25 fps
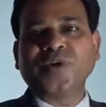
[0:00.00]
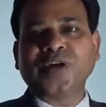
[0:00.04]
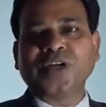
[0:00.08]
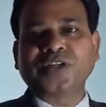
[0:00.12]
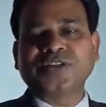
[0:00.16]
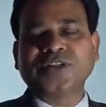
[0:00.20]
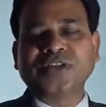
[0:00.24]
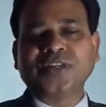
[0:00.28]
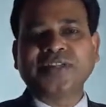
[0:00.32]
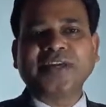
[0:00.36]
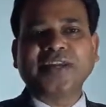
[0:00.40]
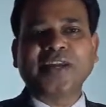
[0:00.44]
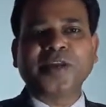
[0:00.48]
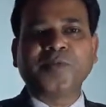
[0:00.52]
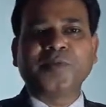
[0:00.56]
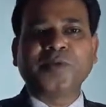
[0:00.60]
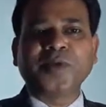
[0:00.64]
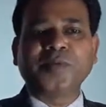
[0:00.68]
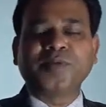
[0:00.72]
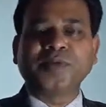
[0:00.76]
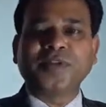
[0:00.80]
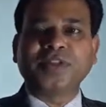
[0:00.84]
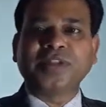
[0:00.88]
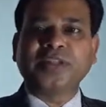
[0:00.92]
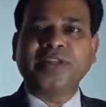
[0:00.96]
Actually, there are
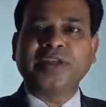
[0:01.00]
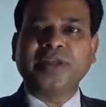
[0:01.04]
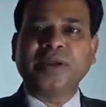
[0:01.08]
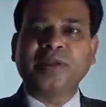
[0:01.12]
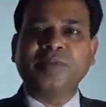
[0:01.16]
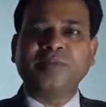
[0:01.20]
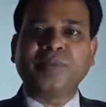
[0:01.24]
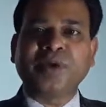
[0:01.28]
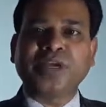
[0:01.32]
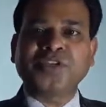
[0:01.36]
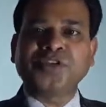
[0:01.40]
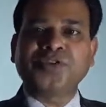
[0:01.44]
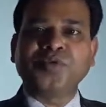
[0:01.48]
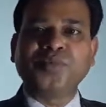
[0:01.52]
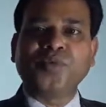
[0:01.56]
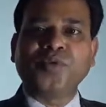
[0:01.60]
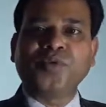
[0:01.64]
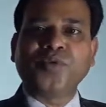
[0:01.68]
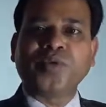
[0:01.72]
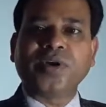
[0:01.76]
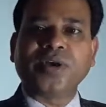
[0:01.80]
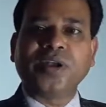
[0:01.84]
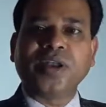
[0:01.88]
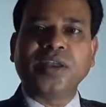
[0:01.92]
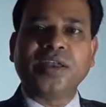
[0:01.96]
people, they are much more,